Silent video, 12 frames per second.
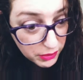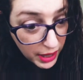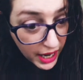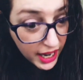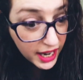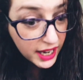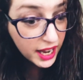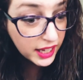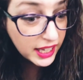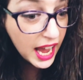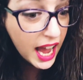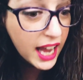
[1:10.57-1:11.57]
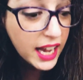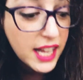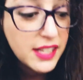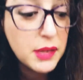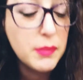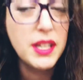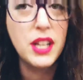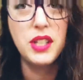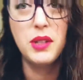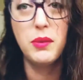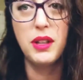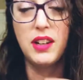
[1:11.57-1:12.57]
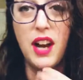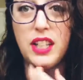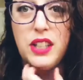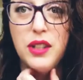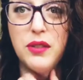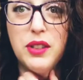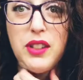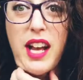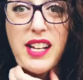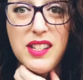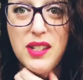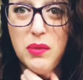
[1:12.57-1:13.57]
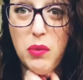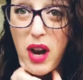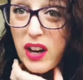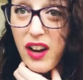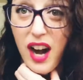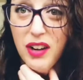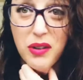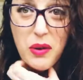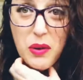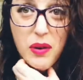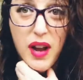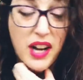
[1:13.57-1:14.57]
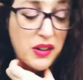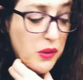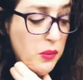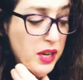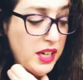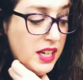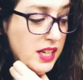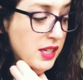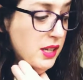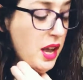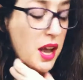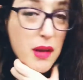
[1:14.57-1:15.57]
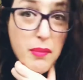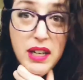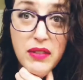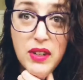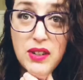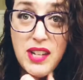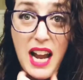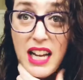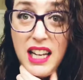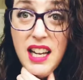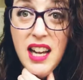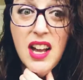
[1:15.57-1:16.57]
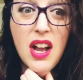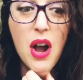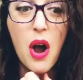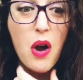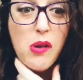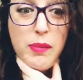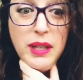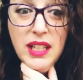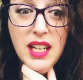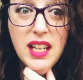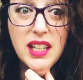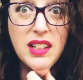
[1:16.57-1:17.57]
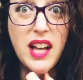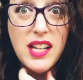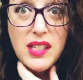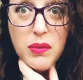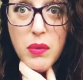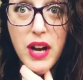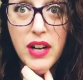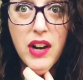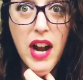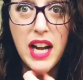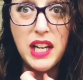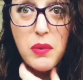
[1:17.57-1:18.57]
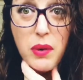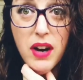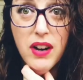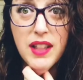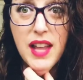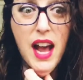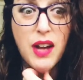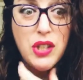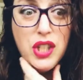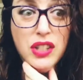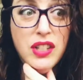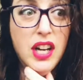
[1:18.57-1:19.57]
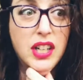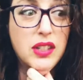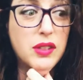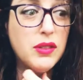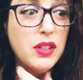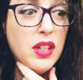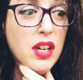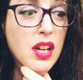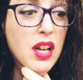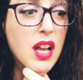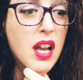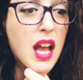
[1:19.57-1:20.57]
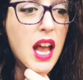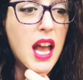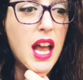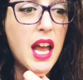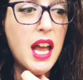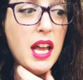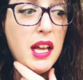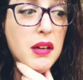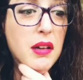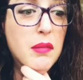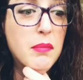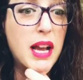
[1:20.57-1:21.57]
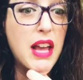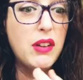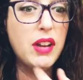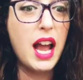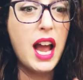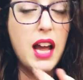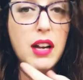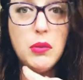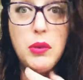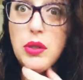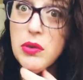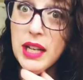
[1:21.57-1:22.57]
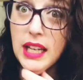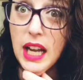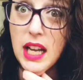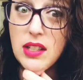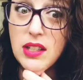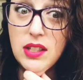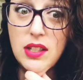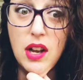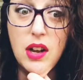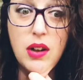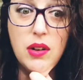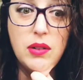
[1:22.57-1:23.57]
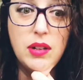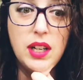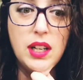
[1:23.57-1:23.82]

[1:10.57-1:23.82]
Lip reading: my cat has an obsession with knocking over glasses of water. I don't know what it is, but if there's any open glass of water anywhere in the house, she'll knock it over, and my other cat will drink it. So